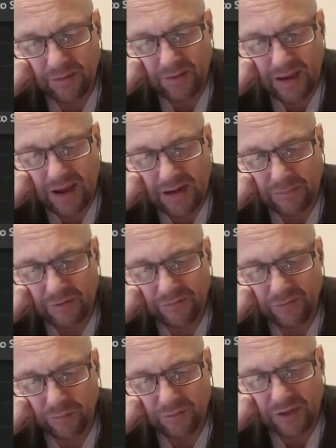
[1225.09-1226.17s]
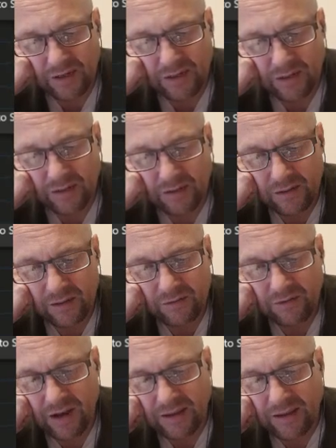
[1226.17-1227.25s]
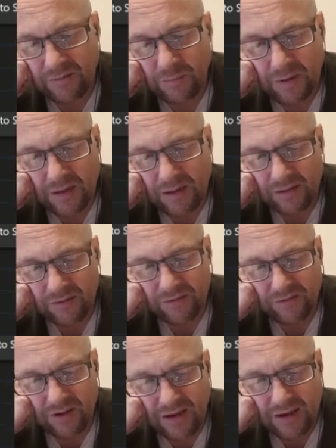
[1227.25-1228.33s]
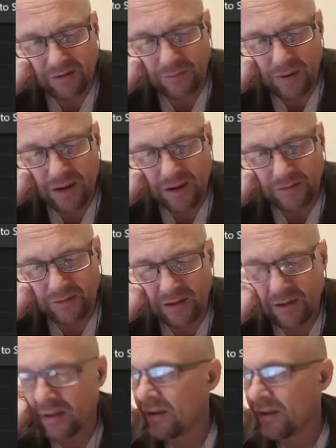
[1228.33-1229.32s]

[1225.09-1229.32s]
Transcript: They add up to 14. So that gives me C as my answer.